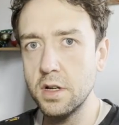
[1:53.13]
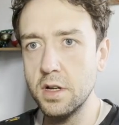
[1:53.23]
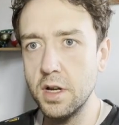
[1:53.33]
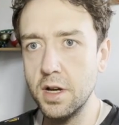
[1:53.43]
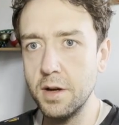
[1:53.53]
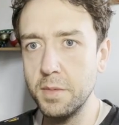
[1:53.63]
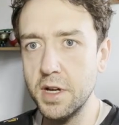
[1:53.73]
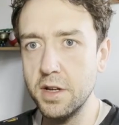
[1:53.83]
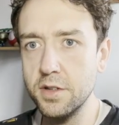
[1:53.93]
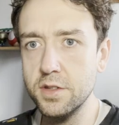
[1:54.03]

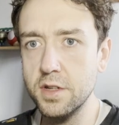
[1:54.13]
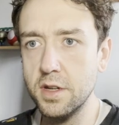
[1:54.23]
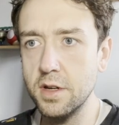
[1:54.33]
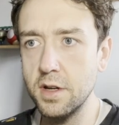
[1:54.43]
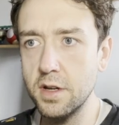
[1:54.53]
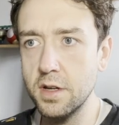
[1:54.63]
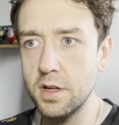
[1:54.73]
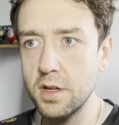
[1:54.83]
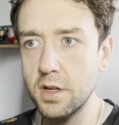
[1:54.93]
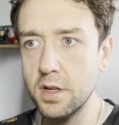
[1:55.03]
I'll stick a
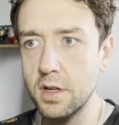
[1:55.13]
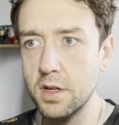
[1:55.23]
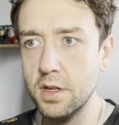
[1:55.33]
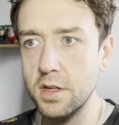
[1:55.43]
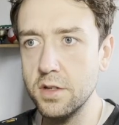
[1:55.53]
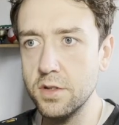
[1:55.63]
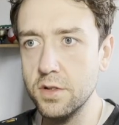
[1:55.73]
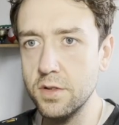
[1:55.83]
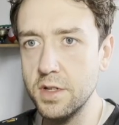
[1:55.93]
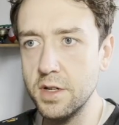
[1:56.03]
kill
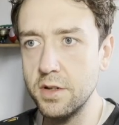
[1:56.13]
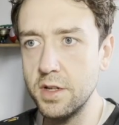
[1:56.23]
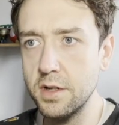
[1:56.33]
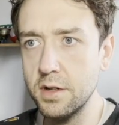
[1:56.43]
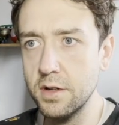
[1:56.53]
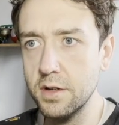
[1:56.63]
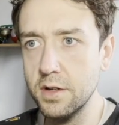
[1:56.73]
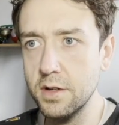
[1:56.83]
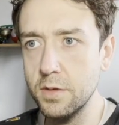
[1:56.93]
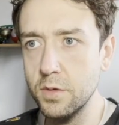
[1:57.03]
zone down here,
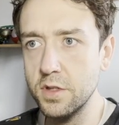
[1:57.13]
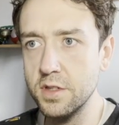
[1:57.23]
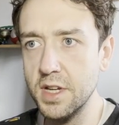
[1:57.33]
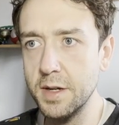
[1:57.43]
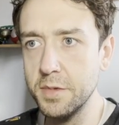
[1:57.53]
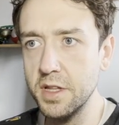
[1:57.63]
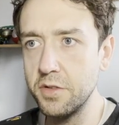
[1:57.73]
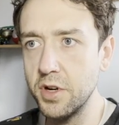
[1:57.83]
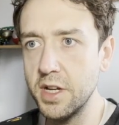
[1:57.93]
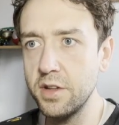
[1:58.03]
which is aptly
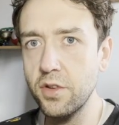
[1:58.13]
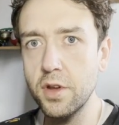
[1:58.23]
red.